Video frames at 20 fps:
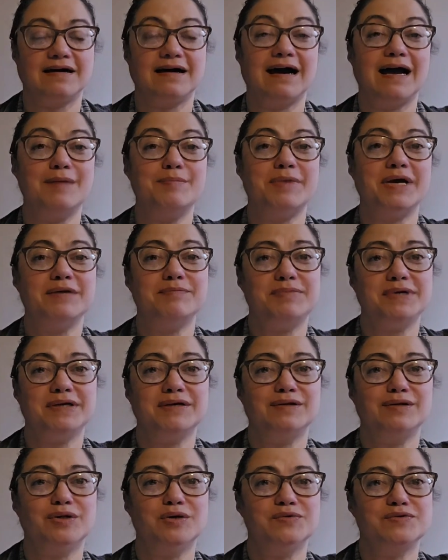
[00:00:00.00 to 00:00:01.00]
I might be
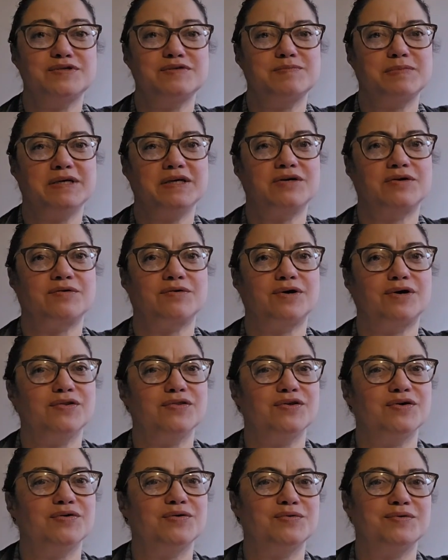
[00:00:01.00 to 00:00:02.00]
a low speaker,
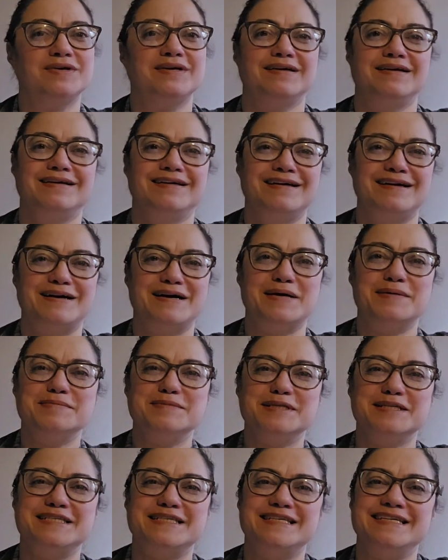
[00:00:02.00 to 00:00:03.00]
although
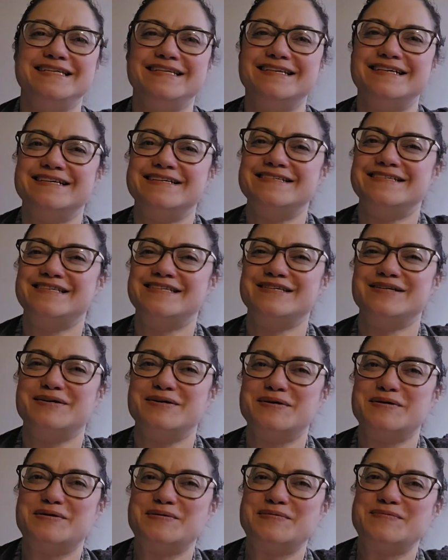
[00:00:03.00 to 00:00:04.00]
I'm Latina,
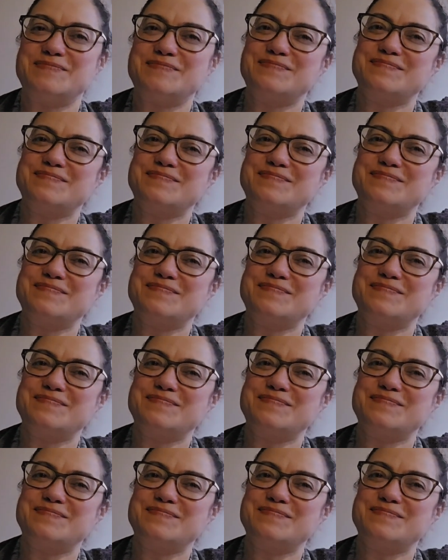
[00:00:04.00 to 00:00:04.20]
so